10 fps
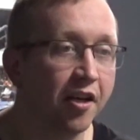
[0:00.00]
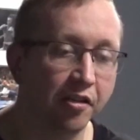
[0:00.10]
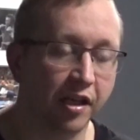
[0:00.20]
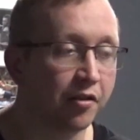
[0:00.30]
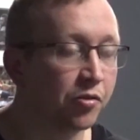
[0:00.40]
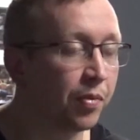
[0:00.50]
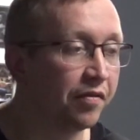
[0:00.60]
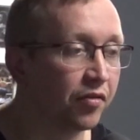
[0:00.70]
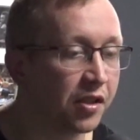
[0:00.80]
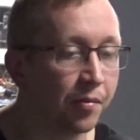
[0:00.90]
So like, I'll just play
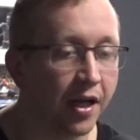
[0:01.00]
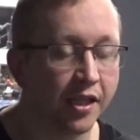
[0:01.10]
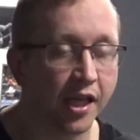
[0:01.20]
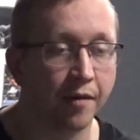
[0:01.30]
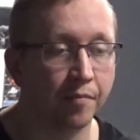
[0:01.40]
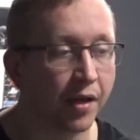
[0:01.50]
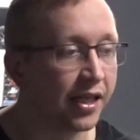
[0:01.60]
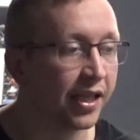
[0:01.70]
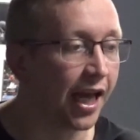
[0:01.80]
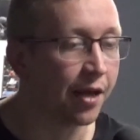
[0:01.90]
Footy Manager, I'm
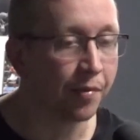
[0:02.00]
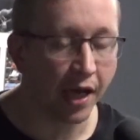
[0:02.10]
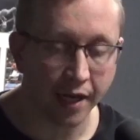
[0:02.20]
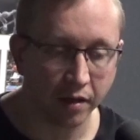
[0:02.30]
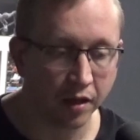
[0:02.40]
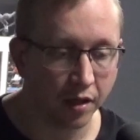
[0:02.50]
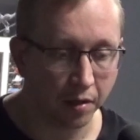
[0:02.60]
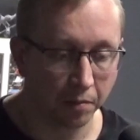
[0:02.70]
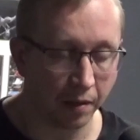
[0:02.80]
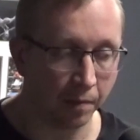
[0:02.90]
playing the game again,
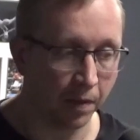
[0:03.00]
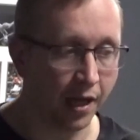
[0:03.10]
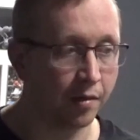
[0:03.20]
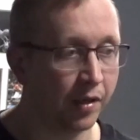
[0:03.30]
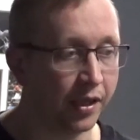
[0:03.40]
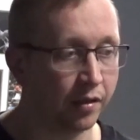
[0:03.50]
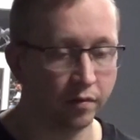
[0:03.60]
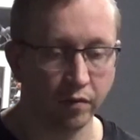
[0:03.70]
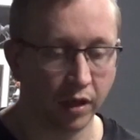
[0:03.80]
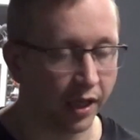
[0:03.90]
blah, blah, blah, and I'm like,
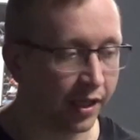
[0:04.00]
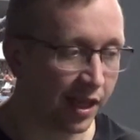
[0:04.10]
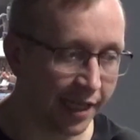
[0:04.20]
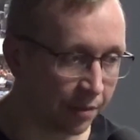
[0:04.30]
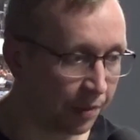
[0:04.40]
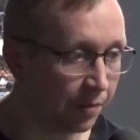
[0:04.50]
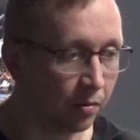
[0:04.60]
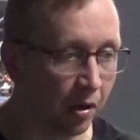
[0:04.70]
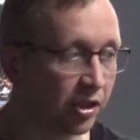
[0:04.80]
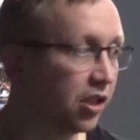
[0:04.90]
fucking like 30
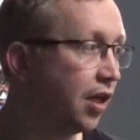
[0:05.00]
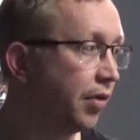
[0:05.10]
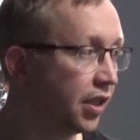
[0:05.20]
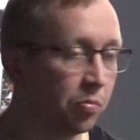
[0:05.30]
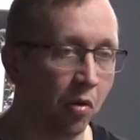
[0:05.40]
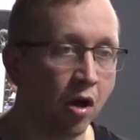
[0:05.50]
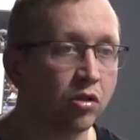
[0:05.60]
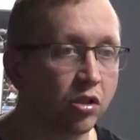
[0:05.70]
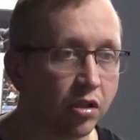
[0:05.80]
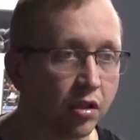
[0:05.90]
people watching it. I'm like, this
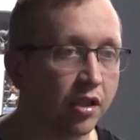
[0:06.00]
boss.